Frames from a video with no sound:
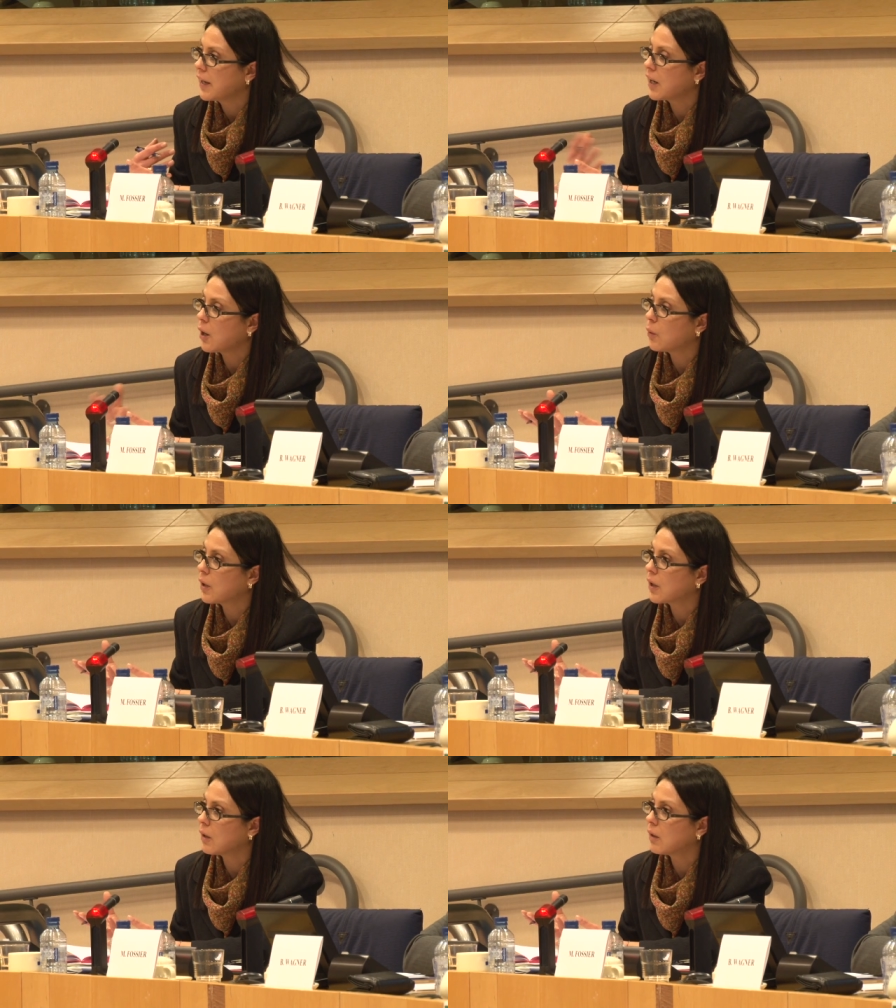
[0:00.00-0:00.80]
in
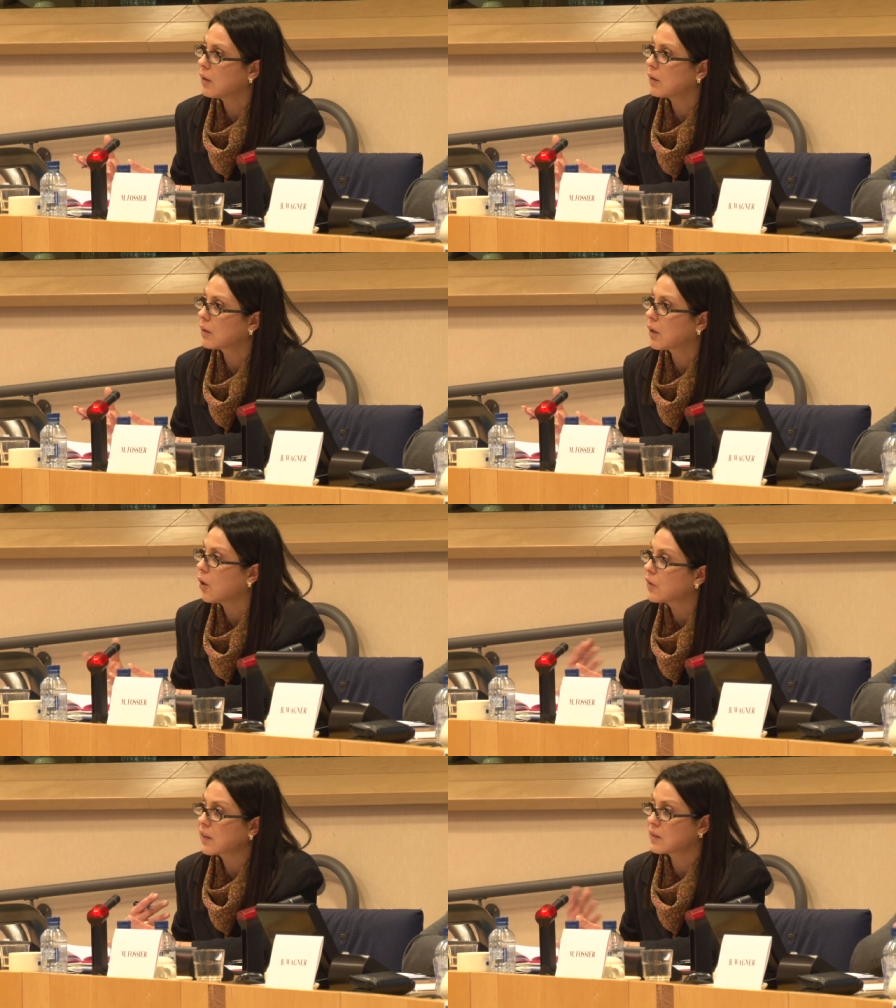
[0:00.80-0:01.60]
our
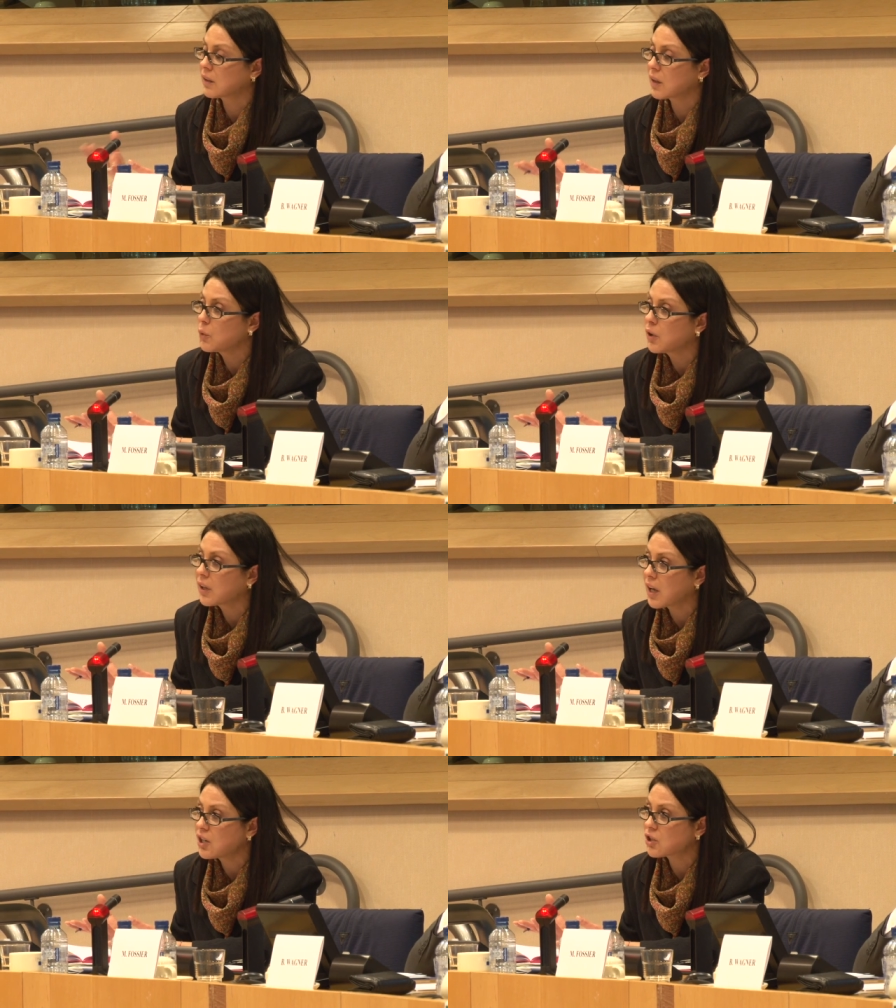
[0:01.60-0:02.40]
contacts and
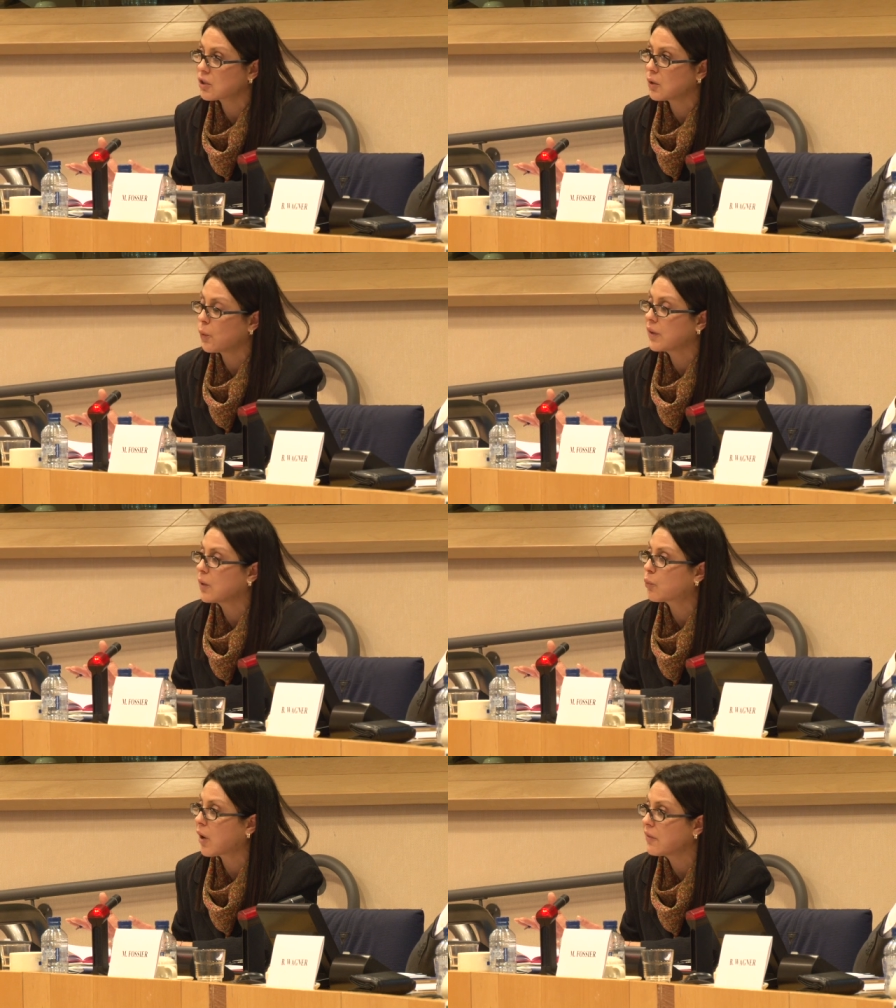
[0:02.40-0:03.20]
communication with
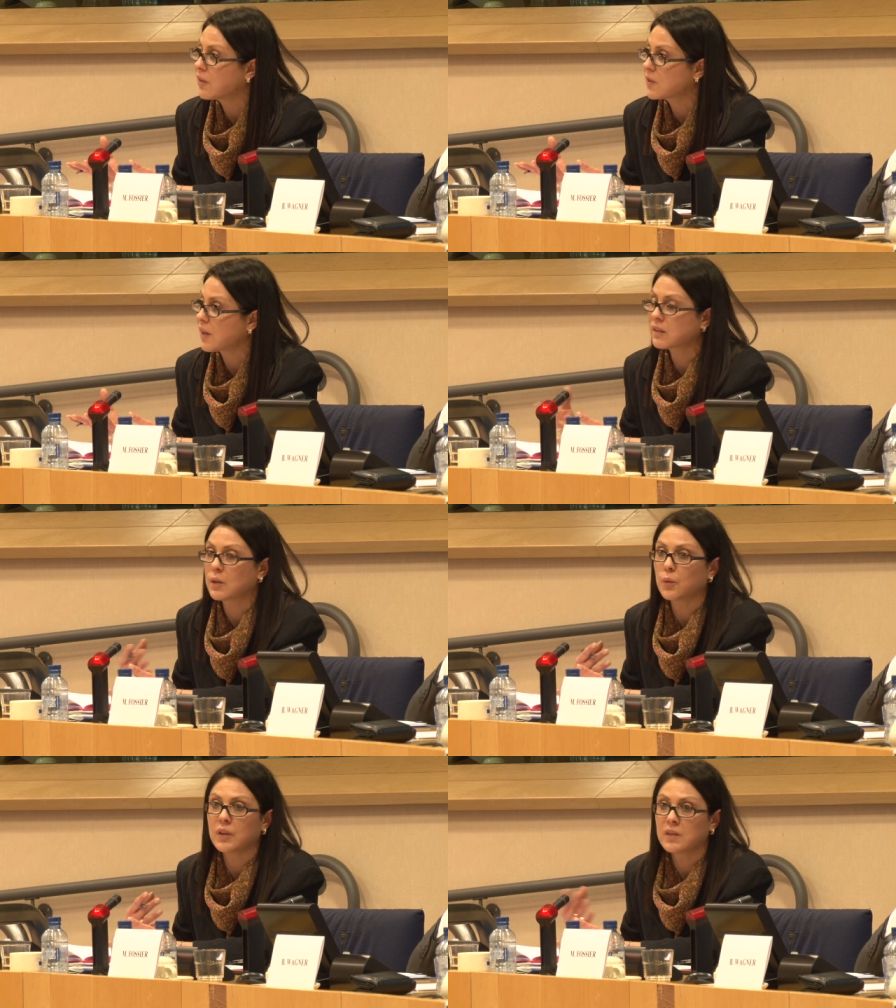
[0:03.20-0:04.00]
the private
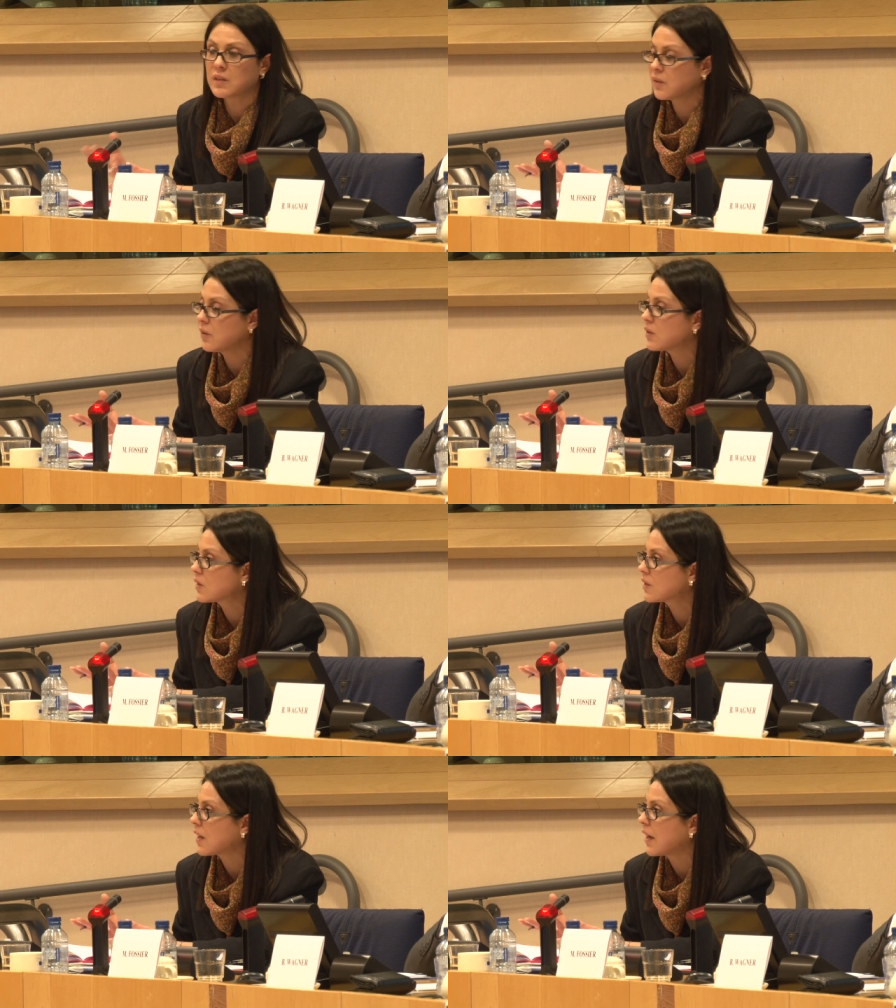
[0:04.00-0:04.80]
sector, with the civil
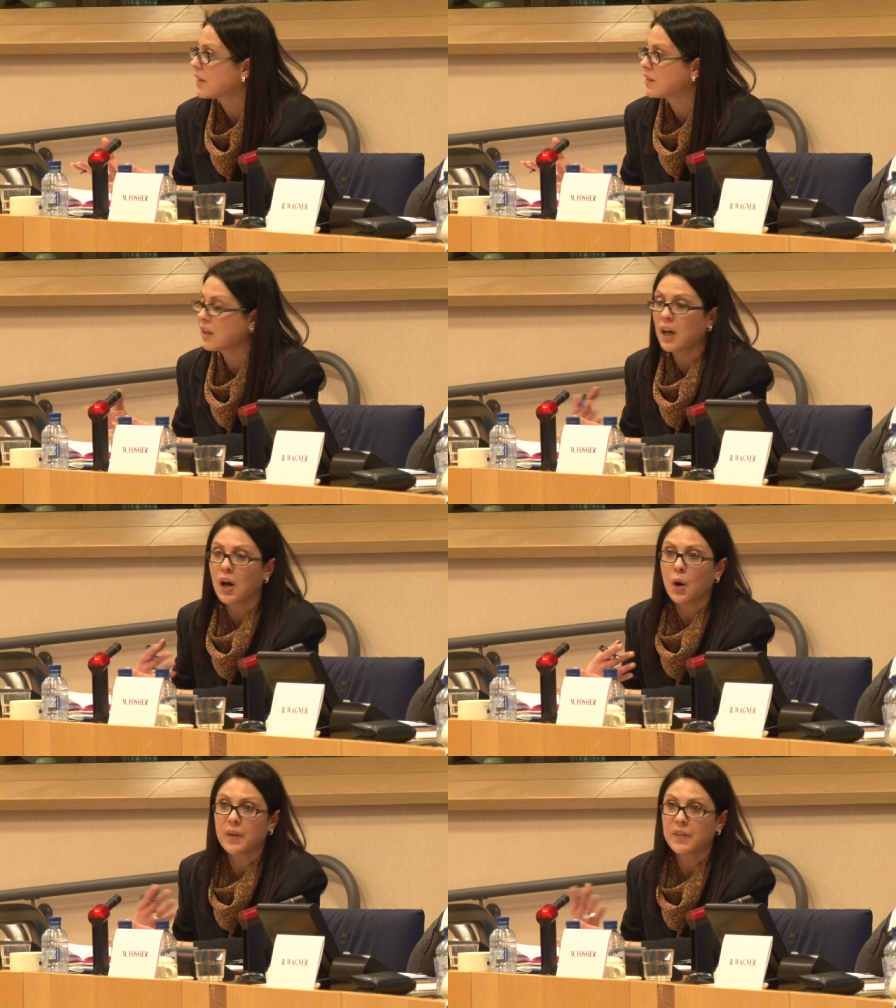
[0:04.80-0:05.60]
society,
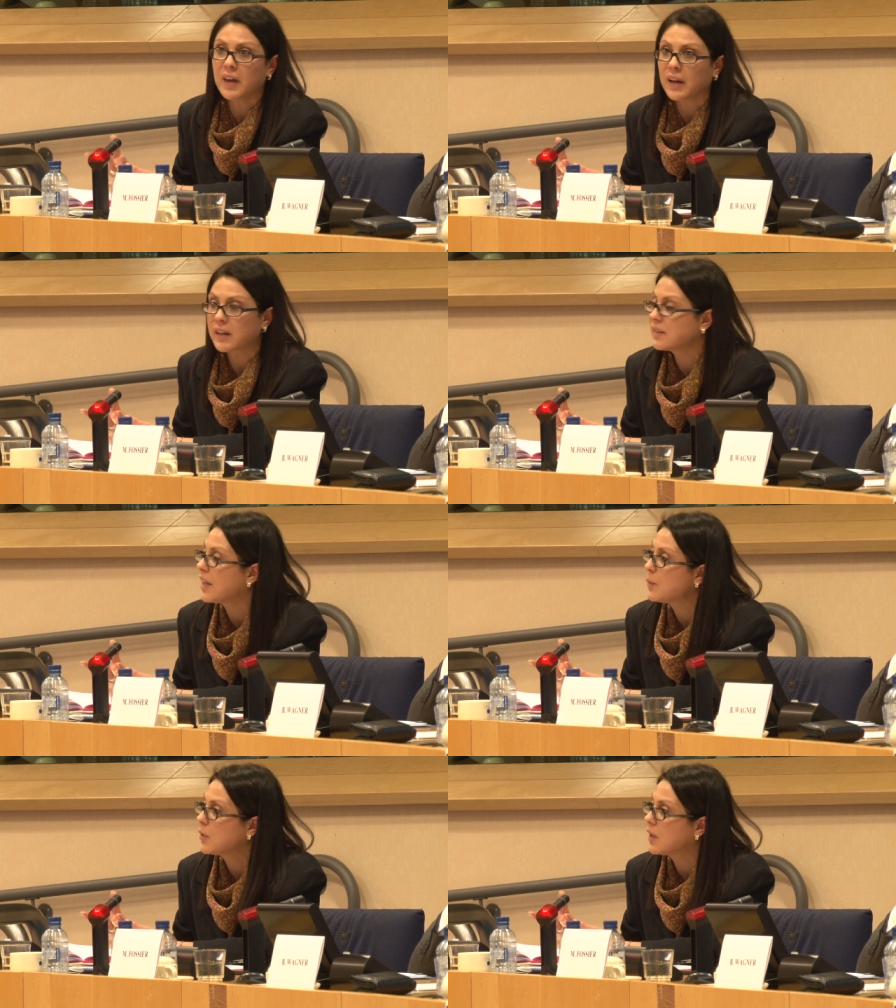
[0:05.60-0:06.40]
with the
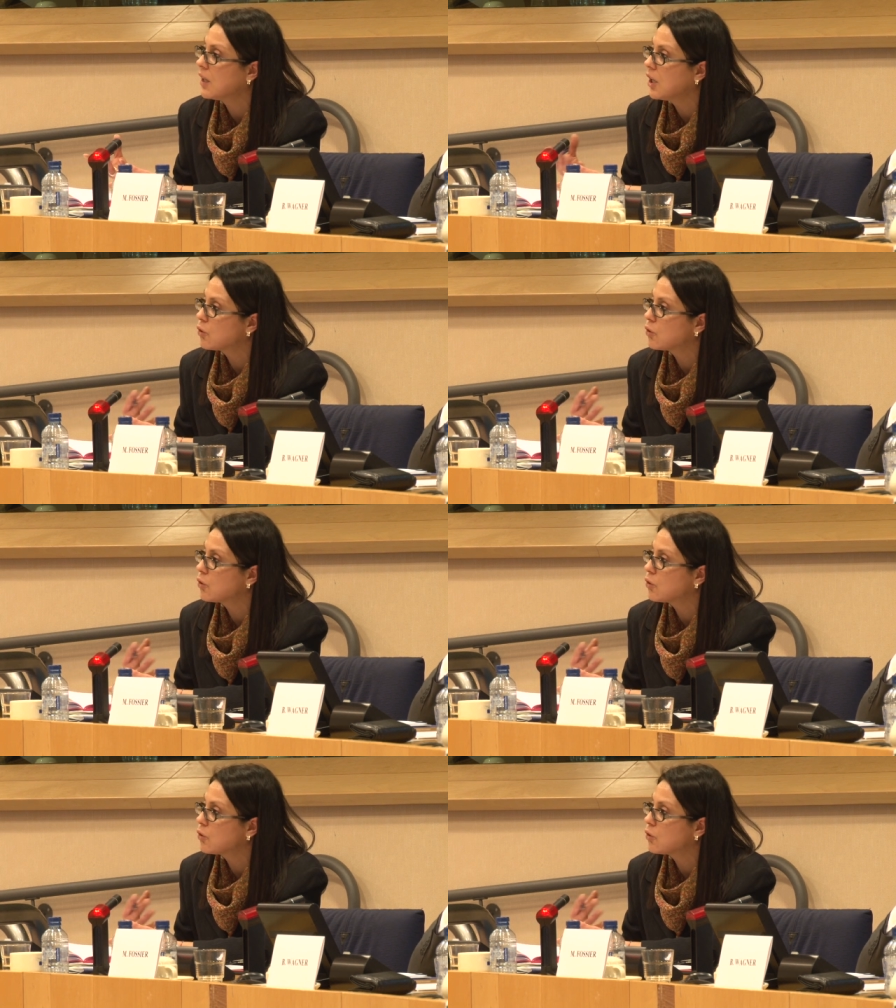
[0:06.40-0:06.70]
academia,